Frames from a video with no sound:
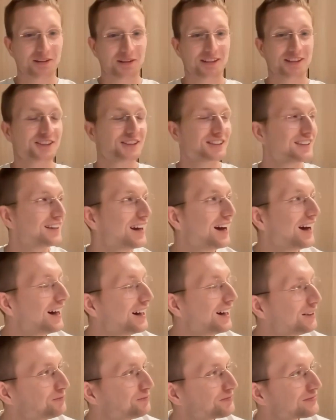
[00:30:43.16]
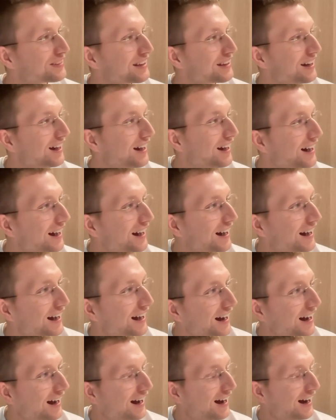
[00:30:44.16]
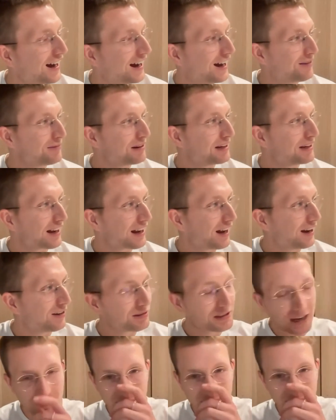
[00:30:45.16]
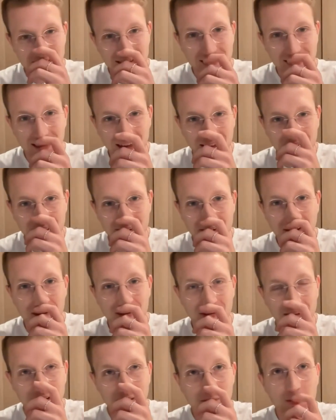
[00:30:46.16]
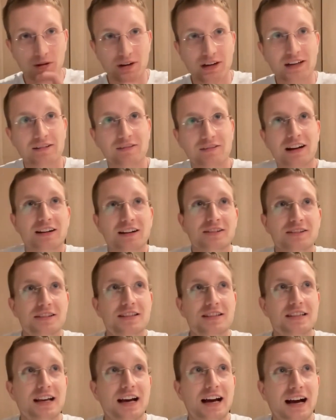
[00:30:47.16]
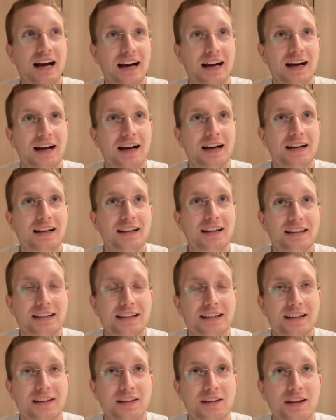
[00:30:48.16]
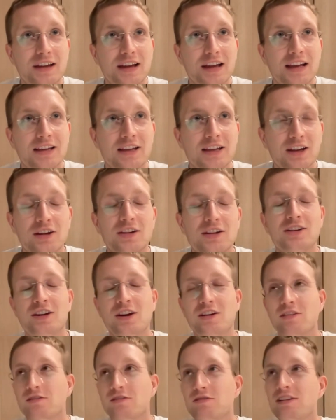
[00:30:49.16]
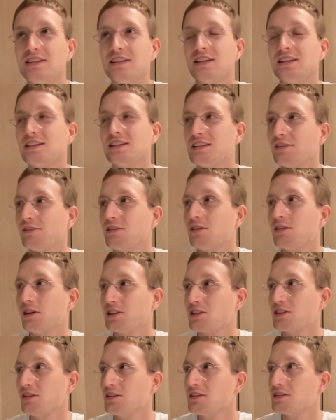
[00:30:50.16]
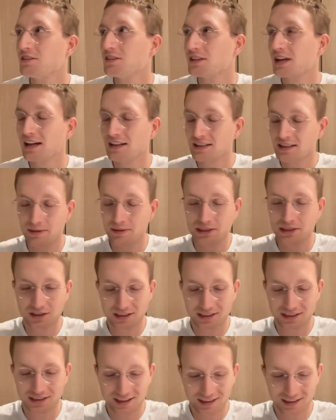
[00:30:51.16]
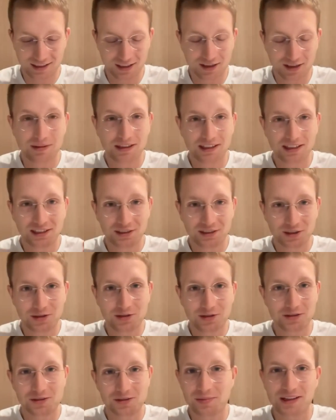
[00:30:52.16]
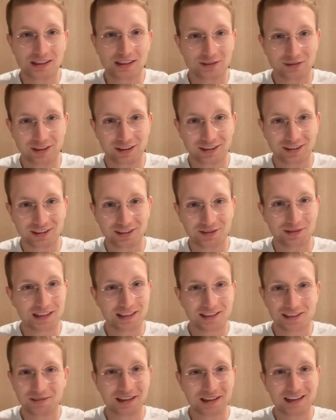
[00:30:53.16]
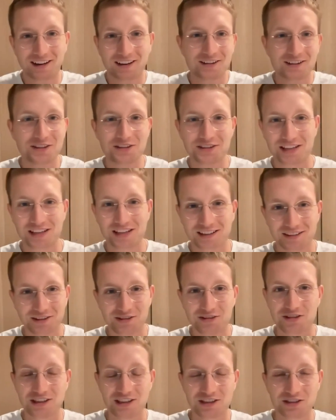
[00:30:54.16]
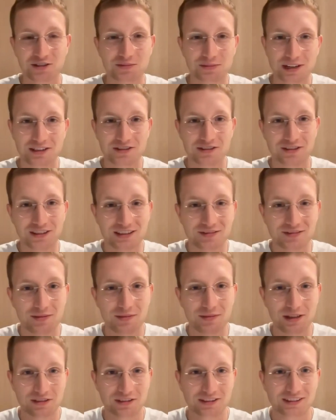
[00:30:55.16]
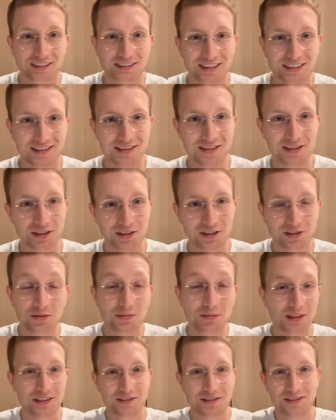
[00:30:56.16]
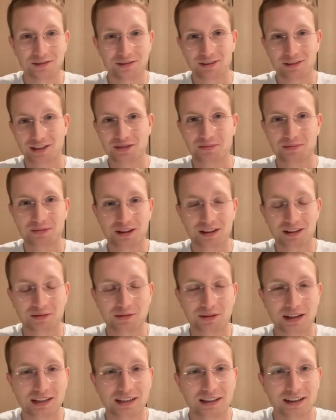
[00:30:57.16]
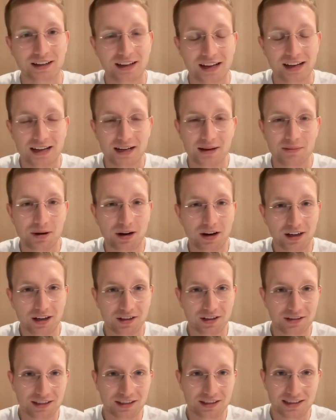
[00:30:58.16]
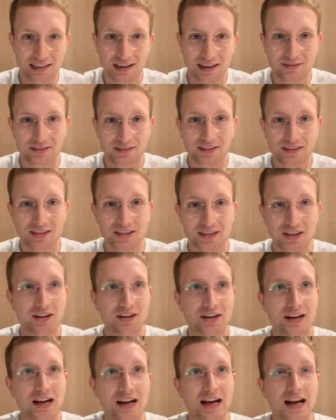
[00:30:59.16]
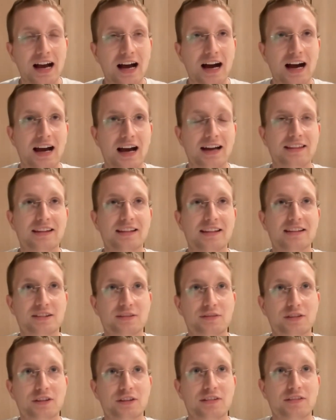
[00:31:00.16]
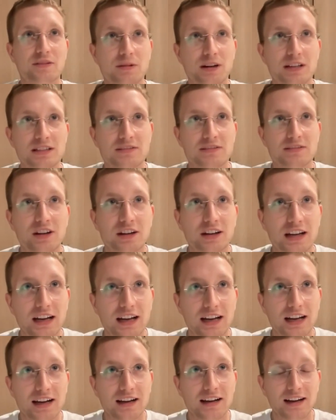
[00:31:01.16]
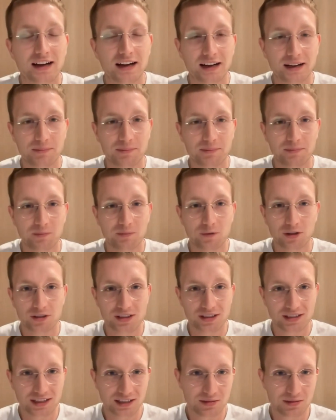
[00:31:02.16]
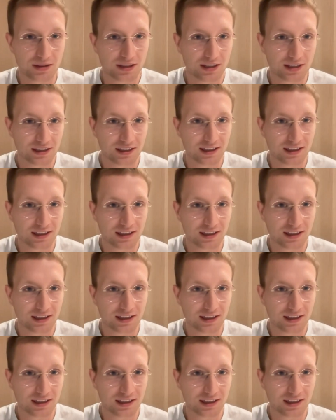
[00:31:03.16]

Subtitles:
question. I mean, I would come back to that point around, you know, the reason that's a difficult question to answer is, as I mentioned, it's a completely new space for us. So we can't use any of those traditional metrics for measuring success that you normally do in a fashion brand when embarking on these endeavors. So I think there's a few different ways of looking at what success would look